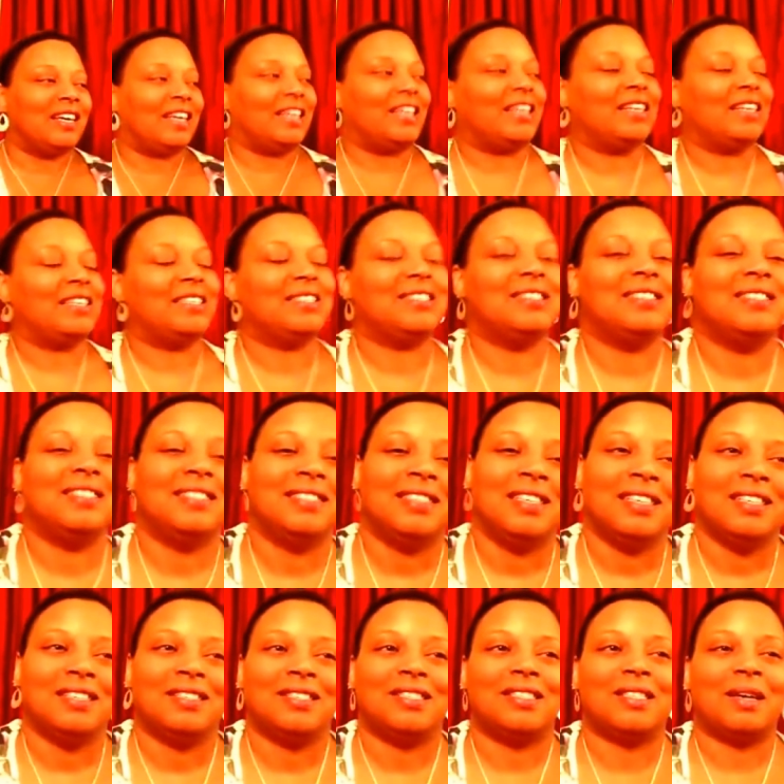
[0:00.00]
and
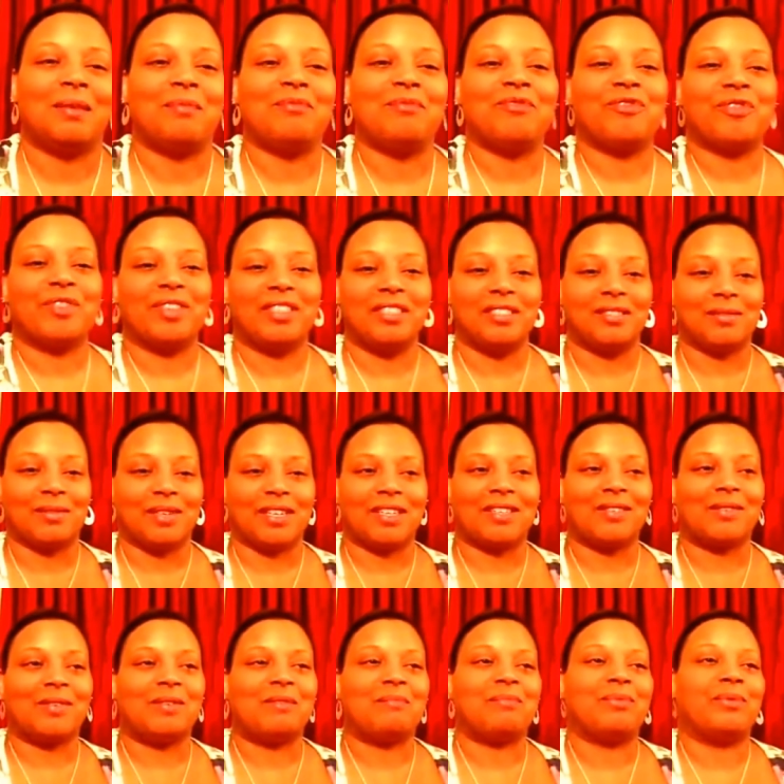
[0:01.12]
some friends weren't
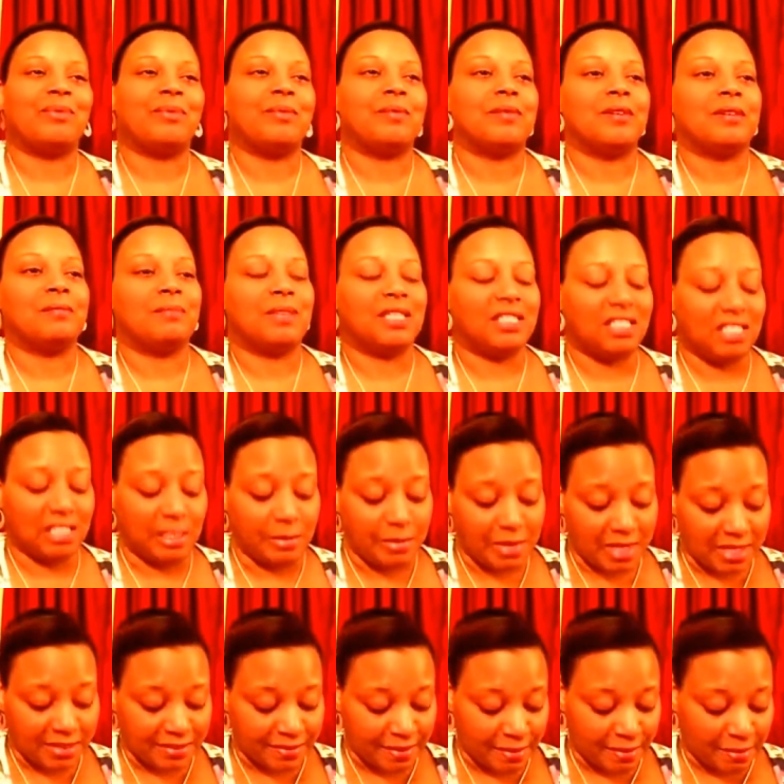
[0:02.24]
on board, but she
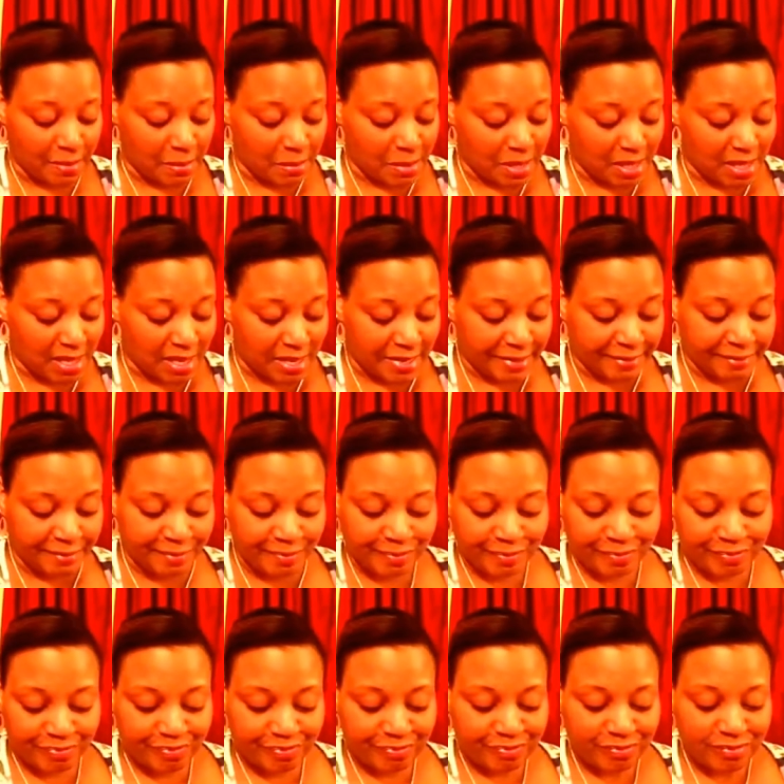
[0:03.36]
was from the beginning.
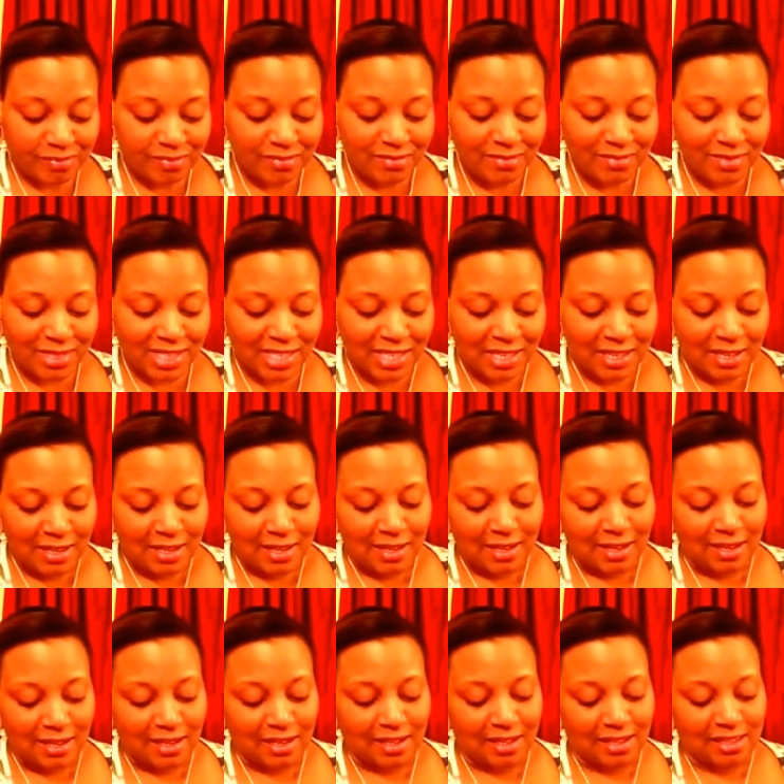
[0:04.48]

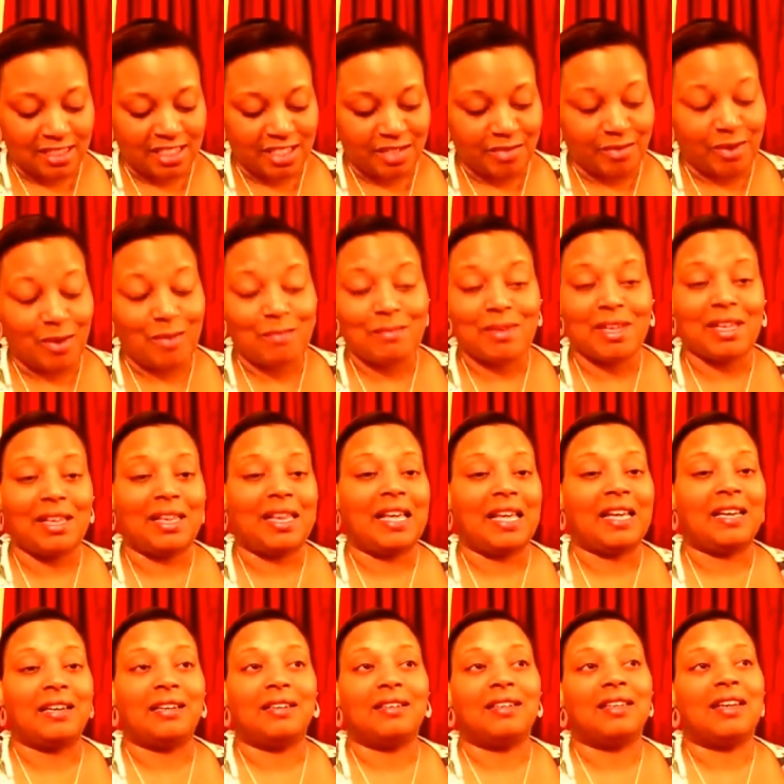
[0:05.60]
And she wrote me a
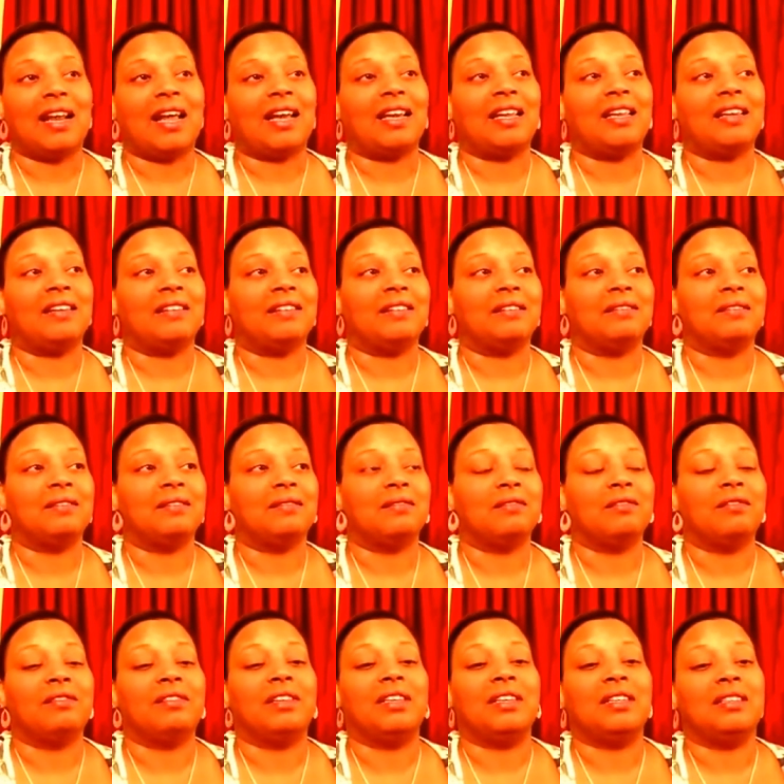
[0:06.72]
letter that I didn't
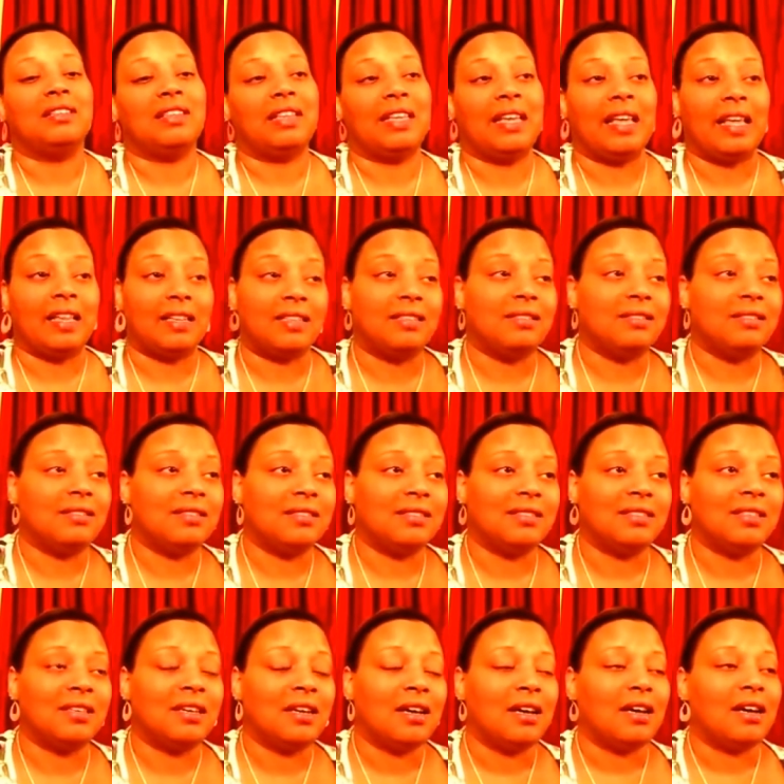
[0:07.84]
re- get,
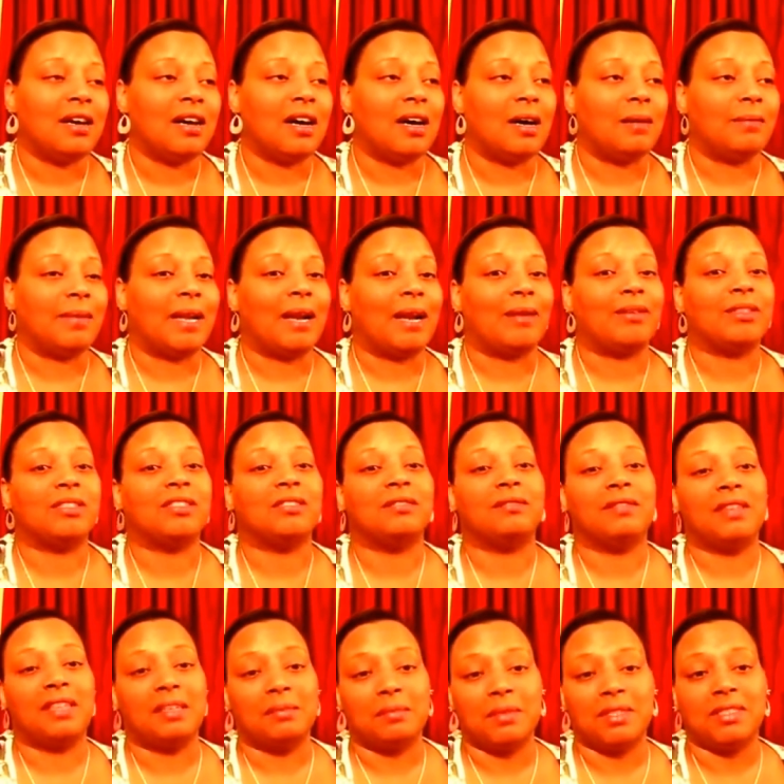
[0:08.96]
um, that I was to
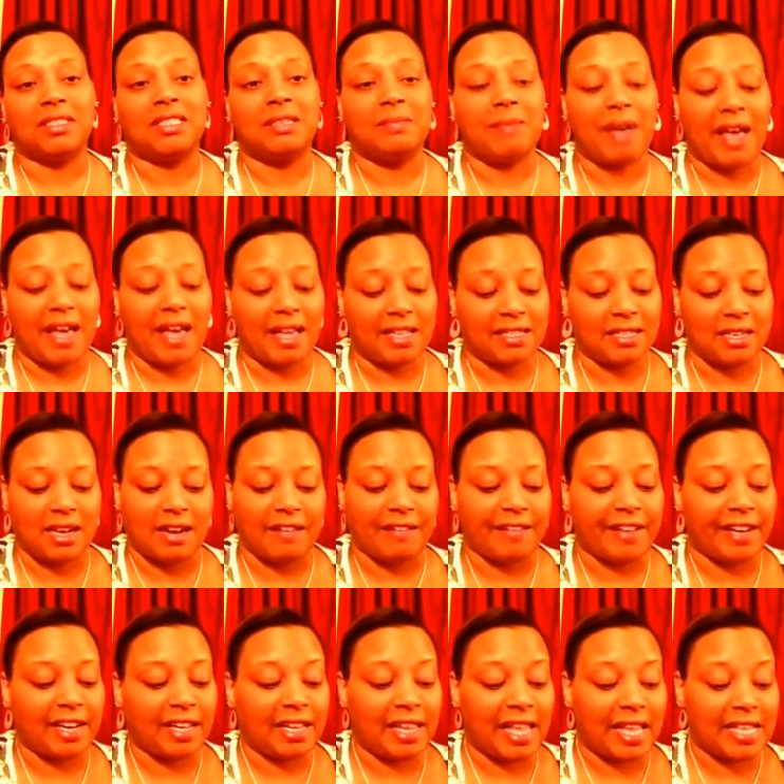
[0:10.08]
read when she passed, and I
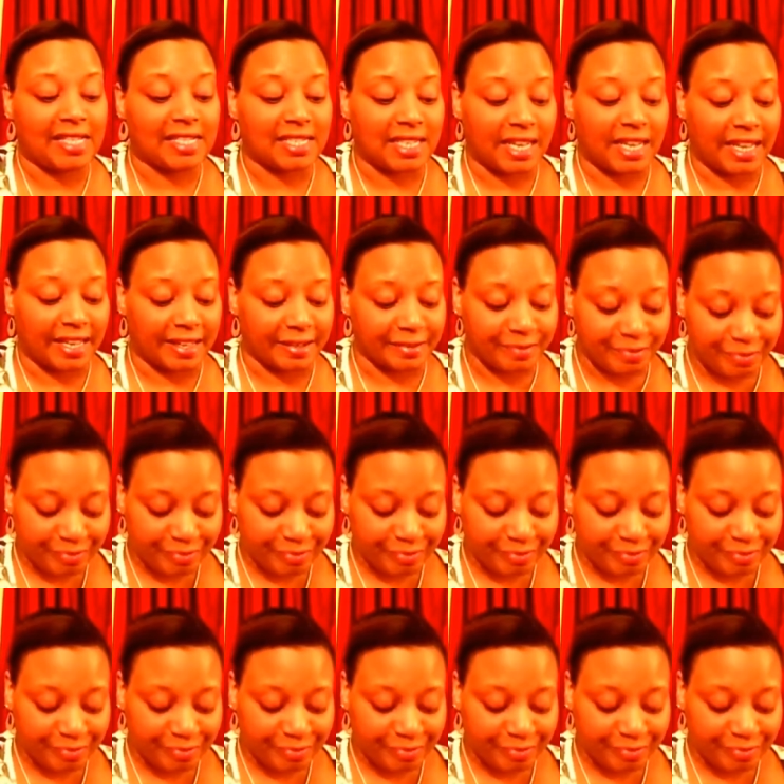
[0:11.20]
read it last night.